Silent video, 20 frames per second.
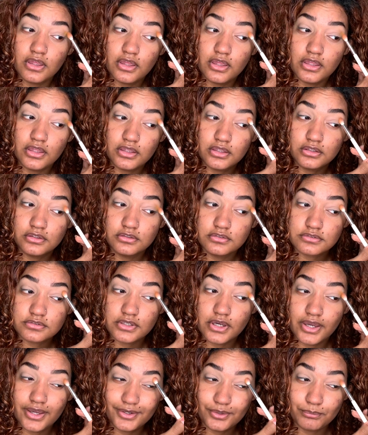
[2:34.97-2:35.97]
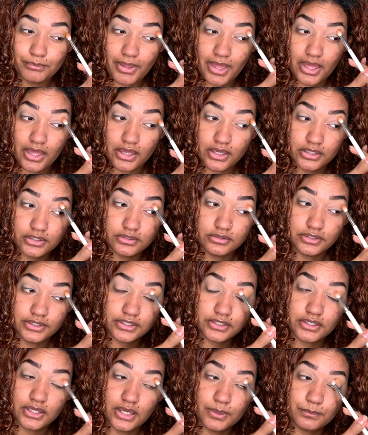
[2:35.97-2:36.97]
And it's kind of bad.
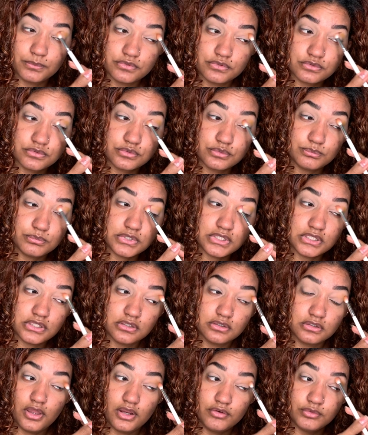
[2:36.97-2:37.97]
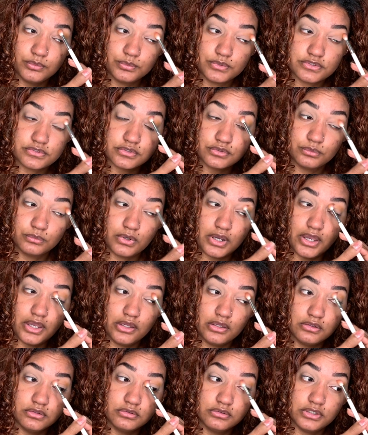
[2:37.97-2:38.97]
Like, it happens to me every once in a
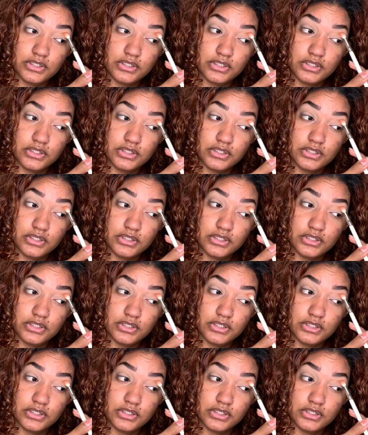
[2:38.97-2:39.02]
while.